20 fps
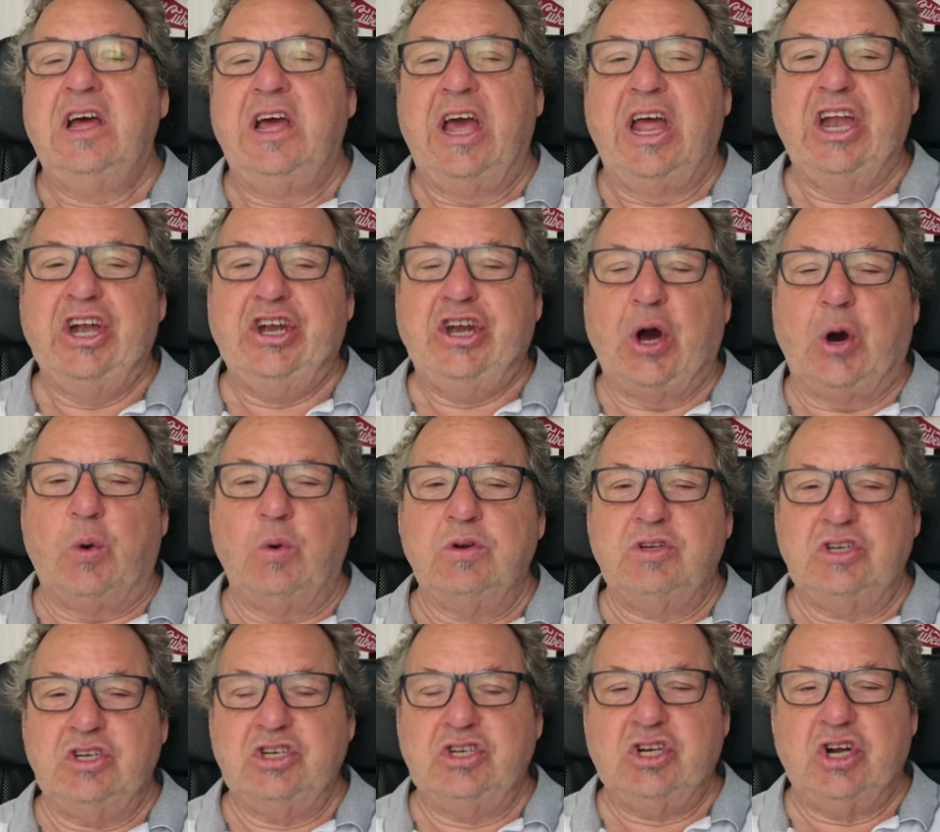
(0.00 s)

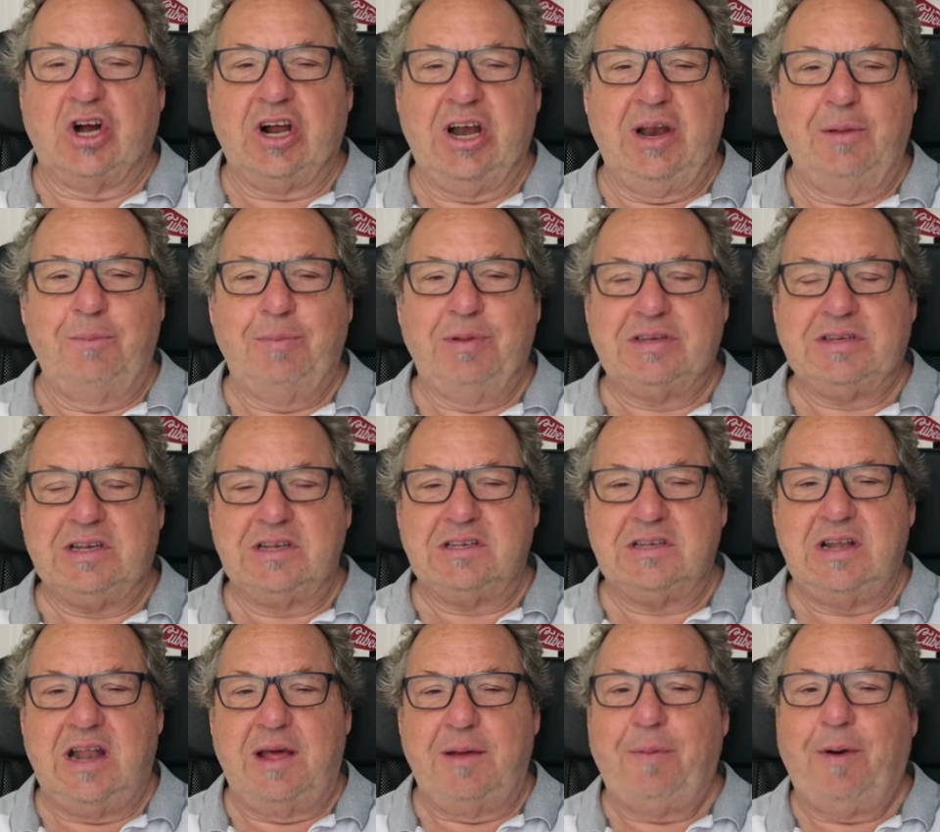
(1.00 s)
indulge in chocolate and biscuits
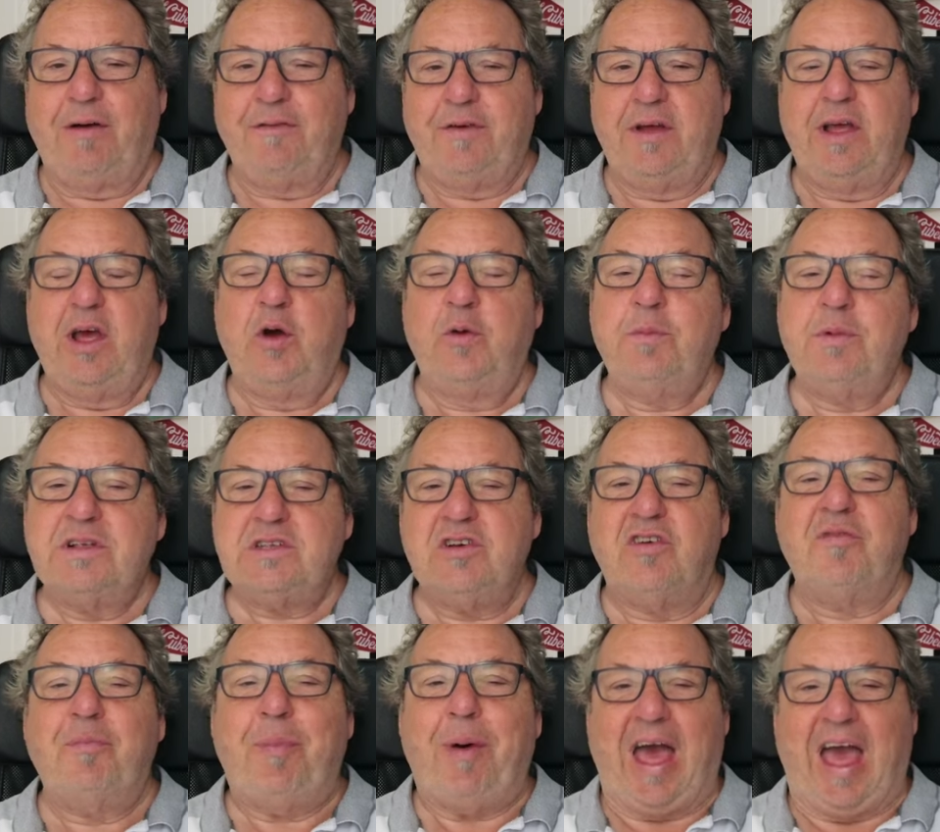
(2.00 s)
and that, but I've held
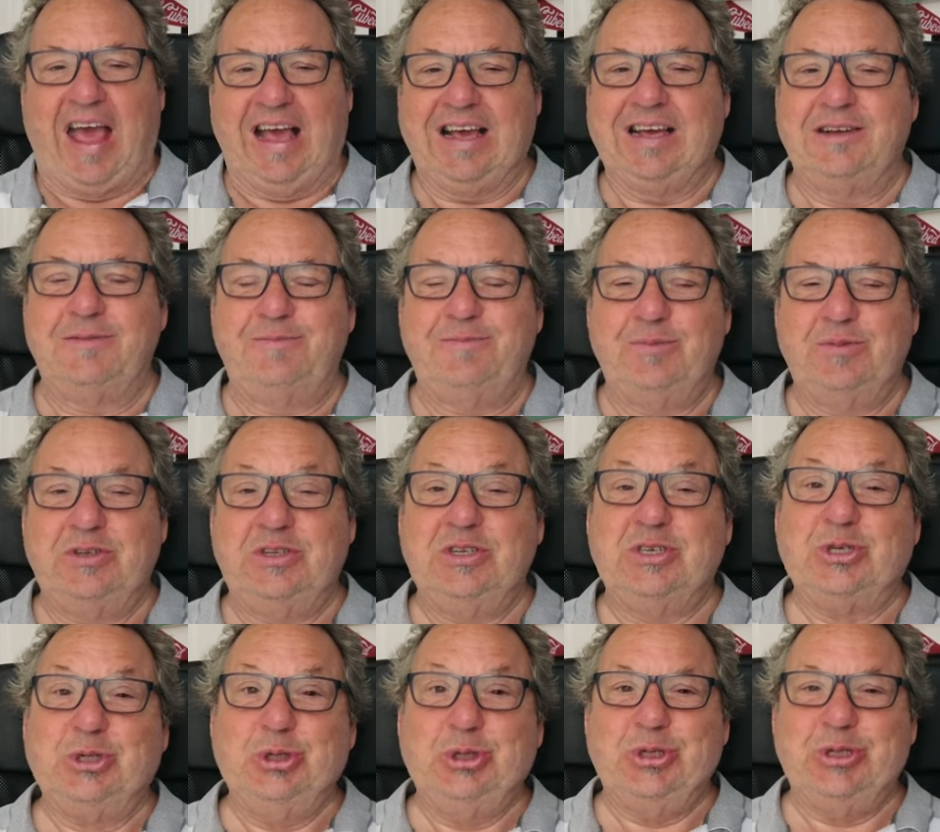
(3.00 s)
myself back, which
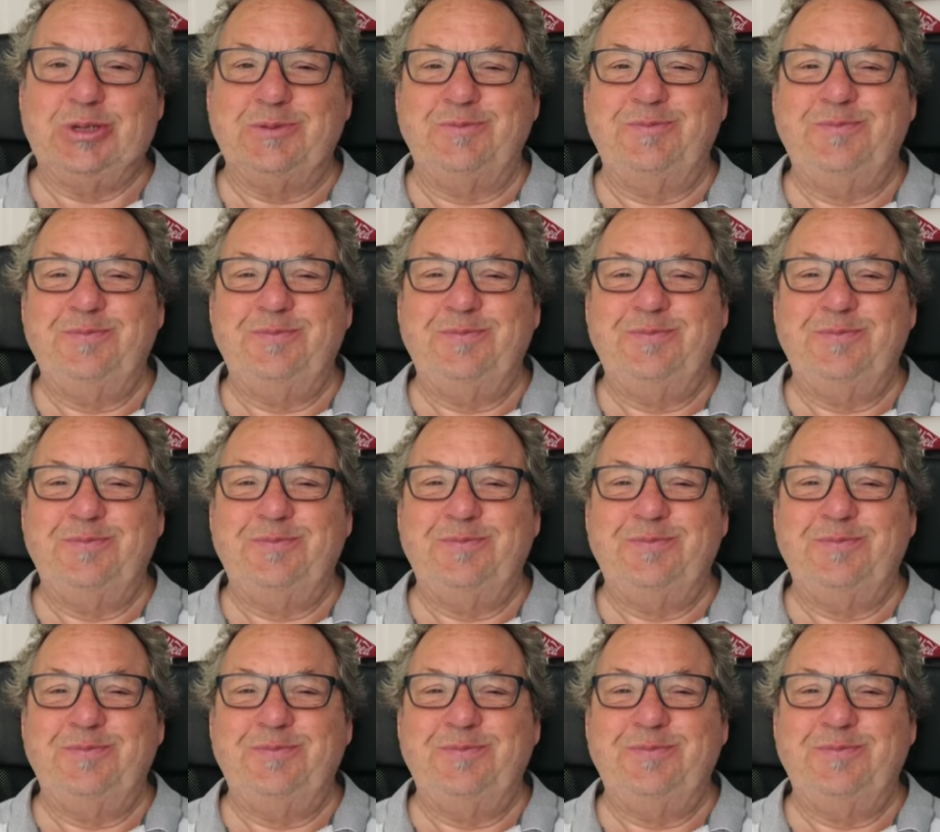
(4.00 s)
is good.